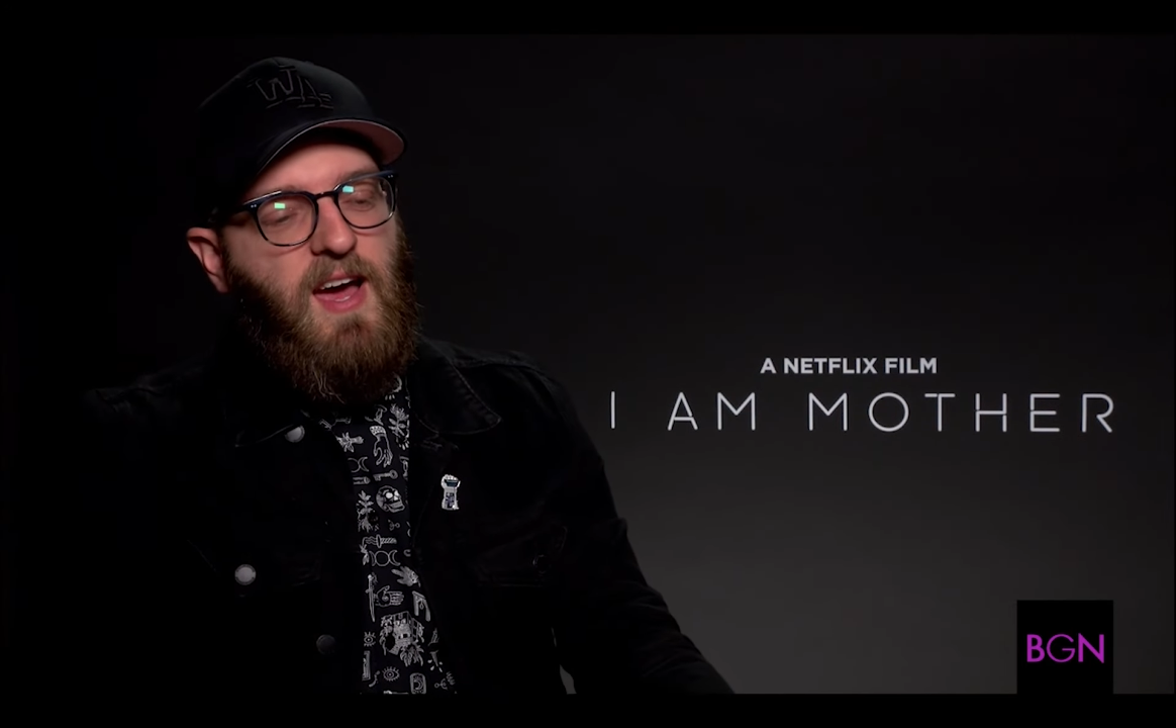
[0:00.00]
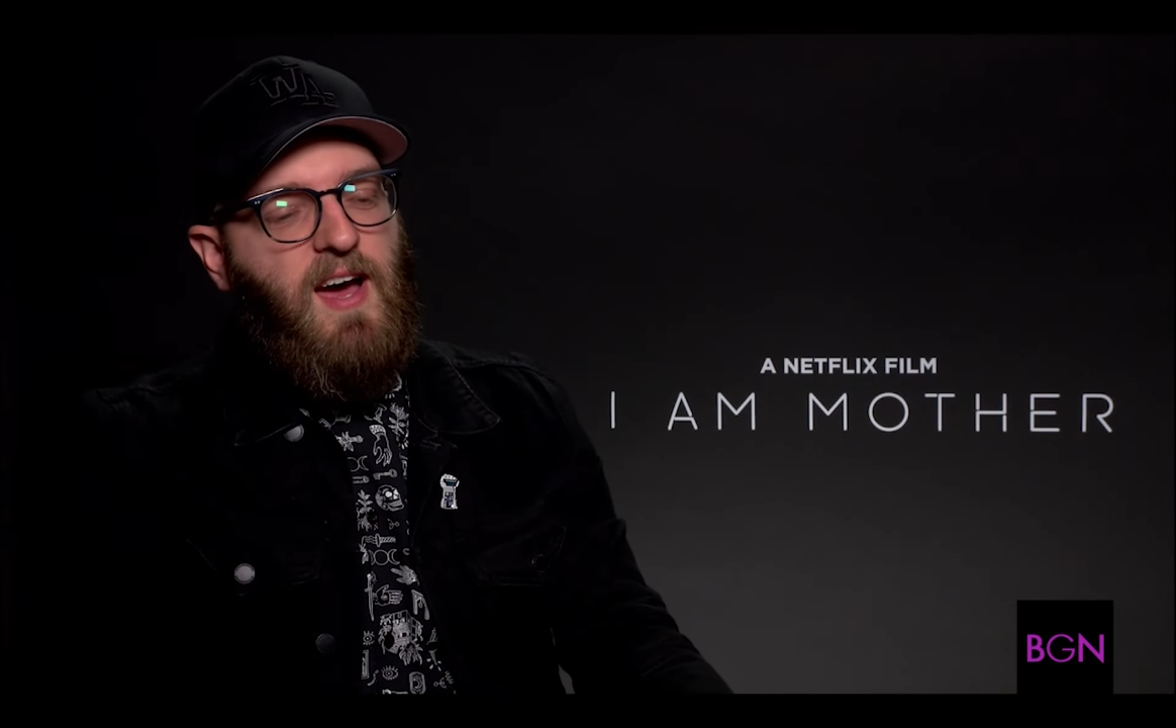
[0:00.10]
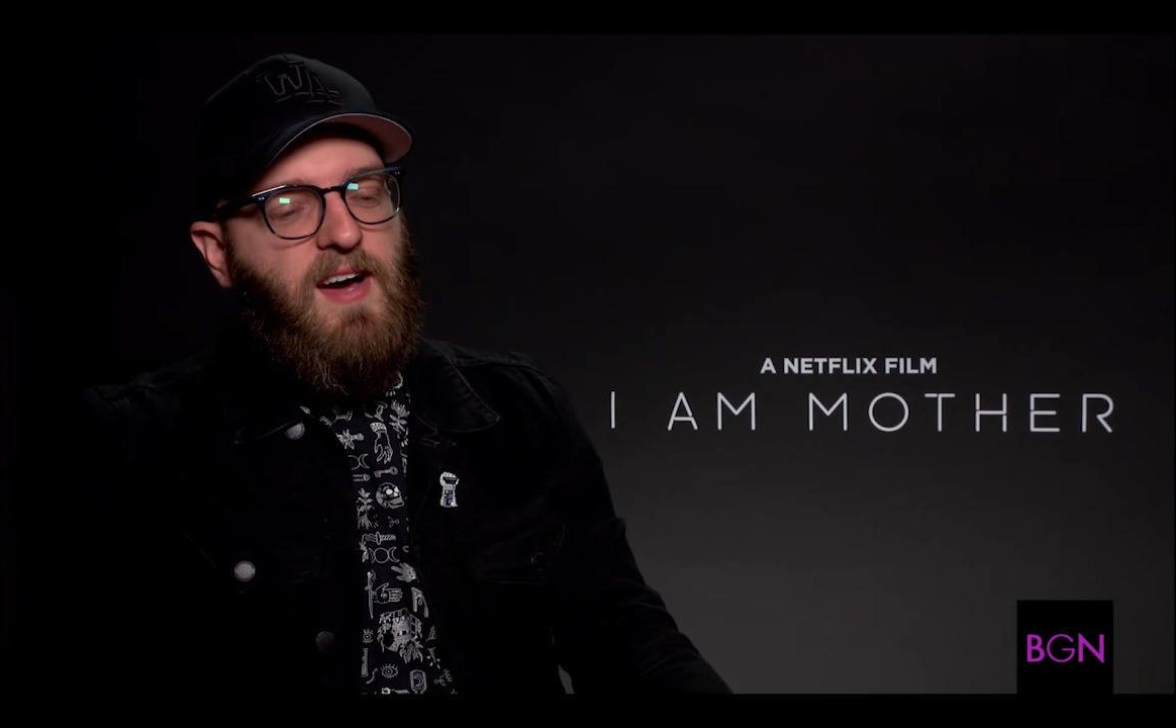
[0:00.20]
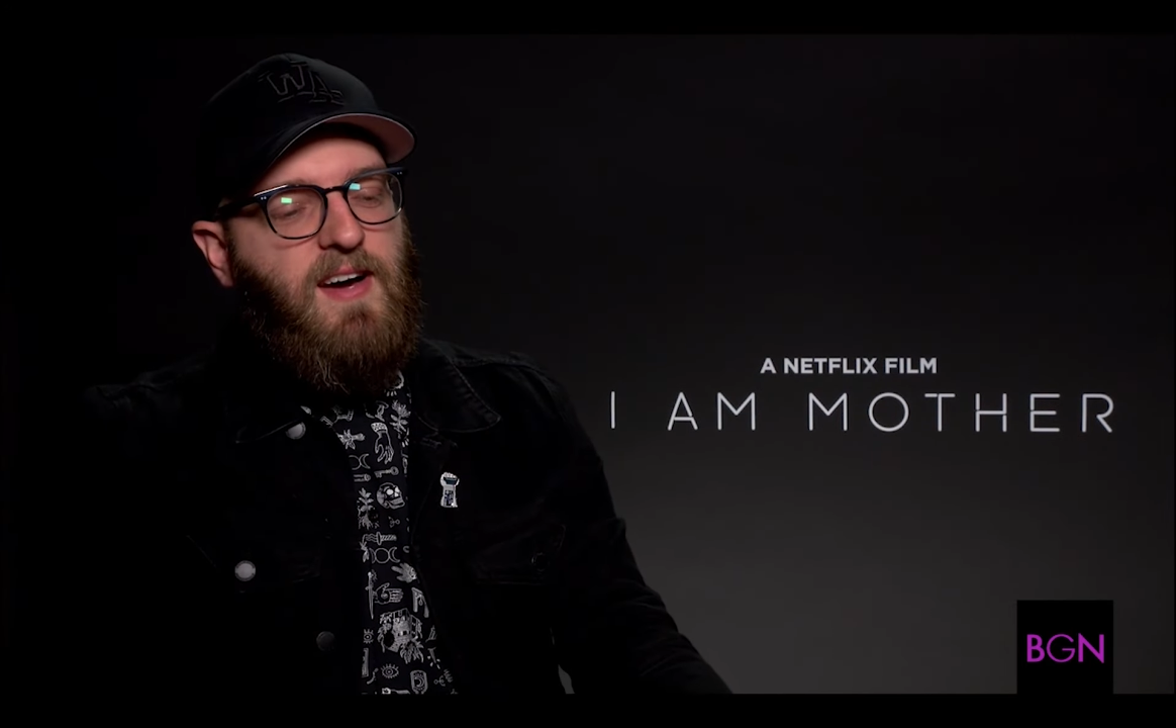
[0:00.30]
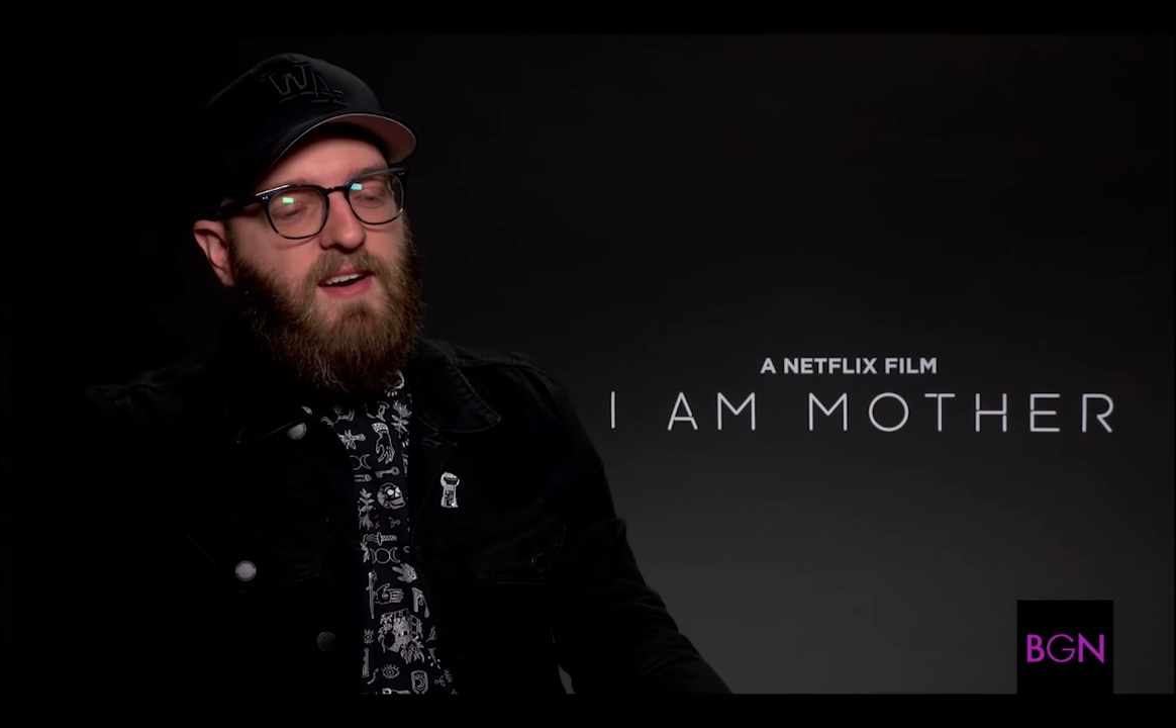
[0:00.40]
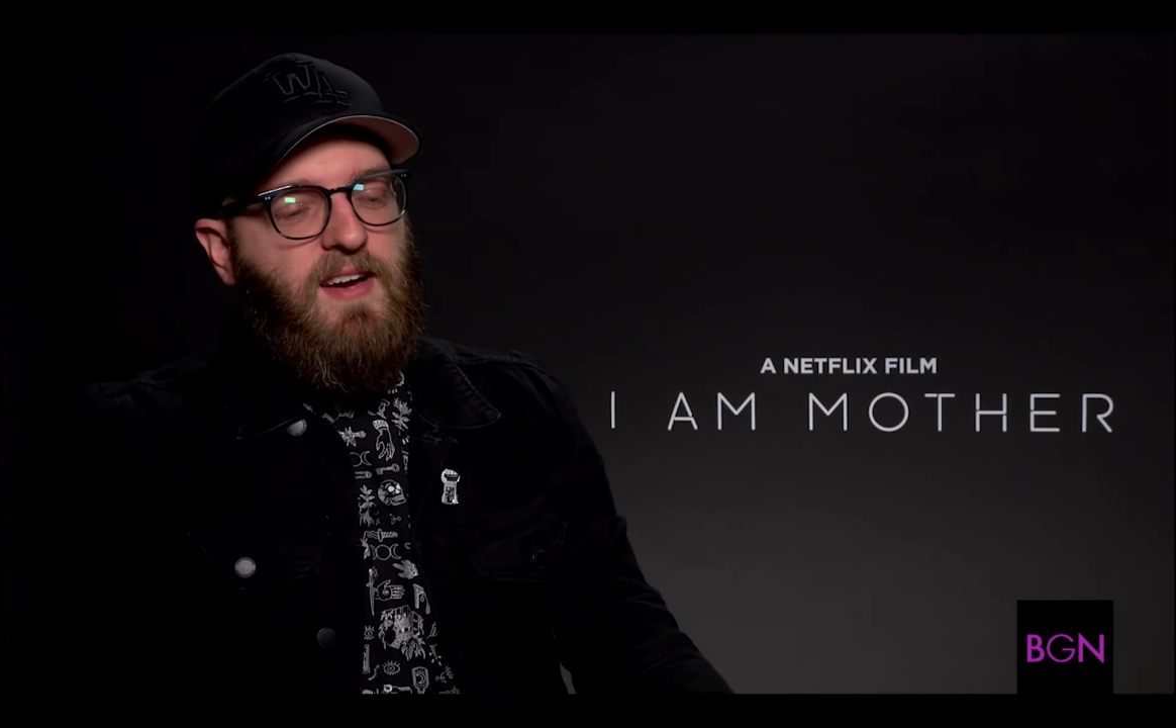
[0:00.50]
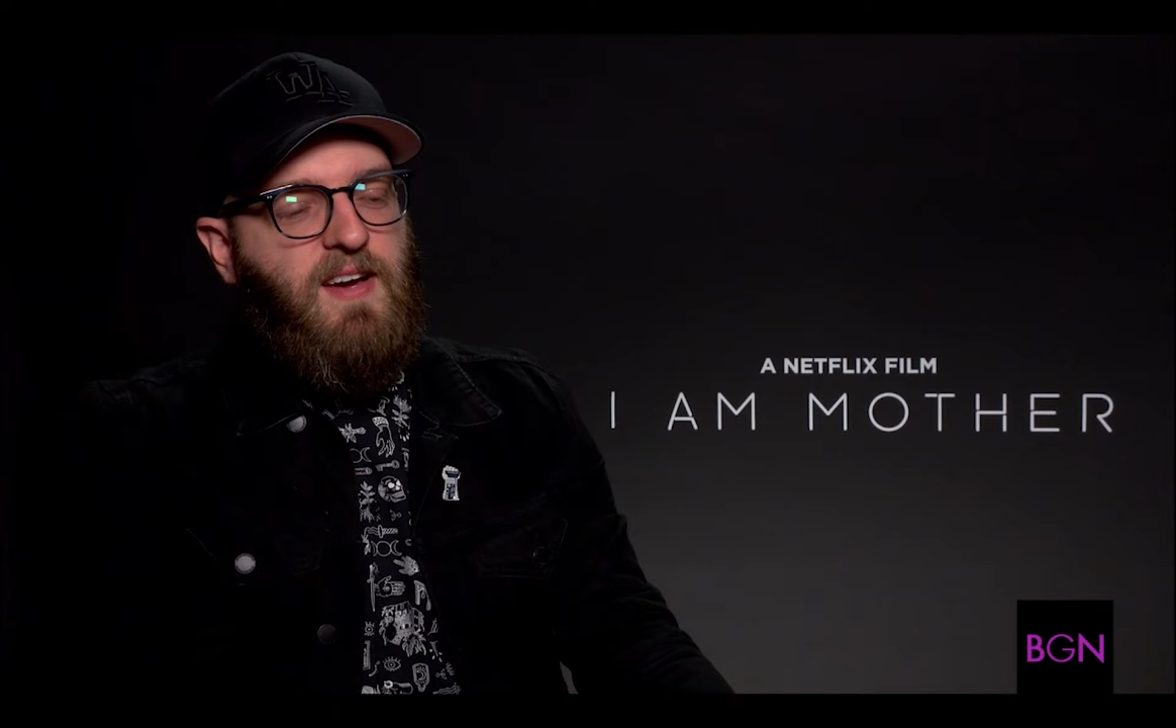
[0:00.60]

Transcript: Uh,